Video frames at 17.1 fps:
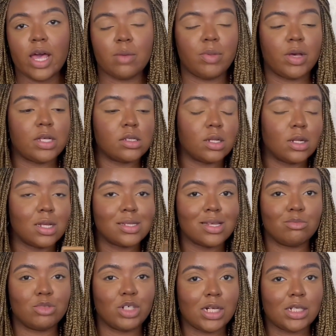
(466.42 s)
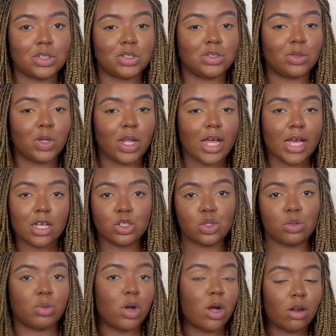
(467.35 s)
base unless I'm trying to do a
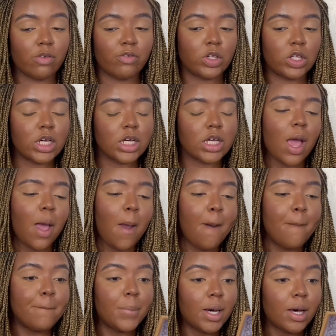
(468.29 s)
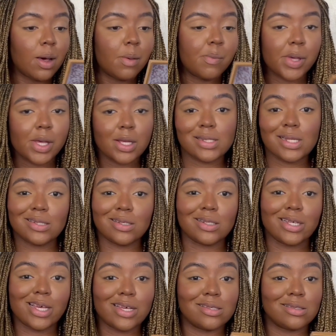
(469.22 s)
super colorful look, but because that's not
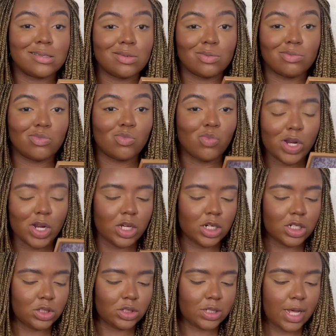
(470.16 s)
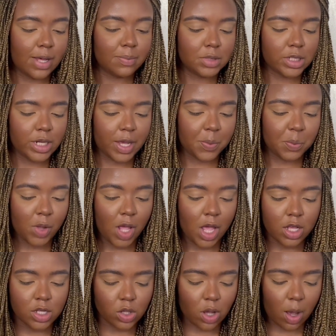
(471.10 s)
the case, we're not going to do that today.
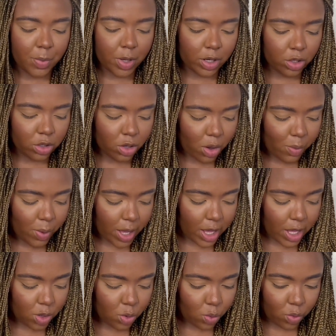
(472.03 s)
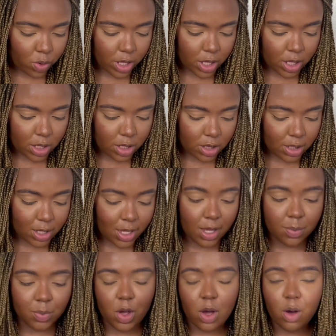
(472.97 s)
So I'm going to go in with
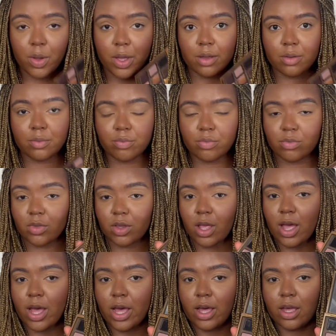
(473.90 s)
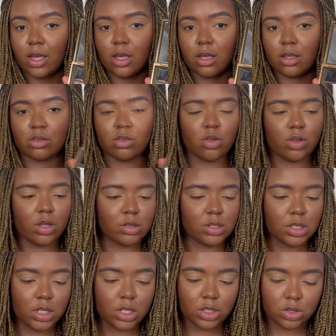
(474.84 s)
Keep Going. I thought that was
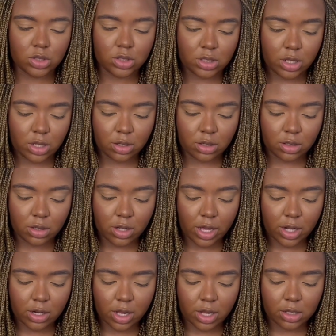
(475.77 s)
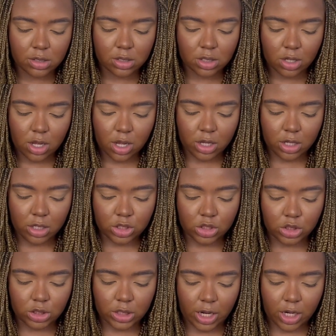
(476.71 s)
an interesting, a nice
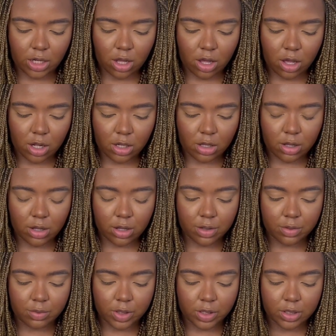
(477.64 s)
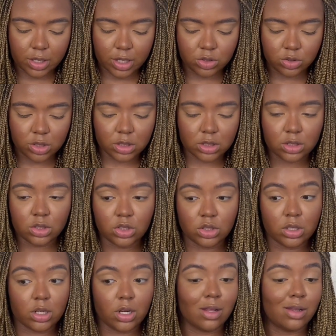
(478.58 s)
shade earlier, a nice transition
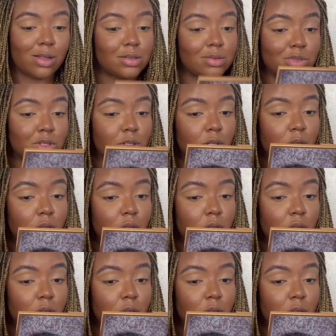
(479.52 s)
shade earlier. So I'm just going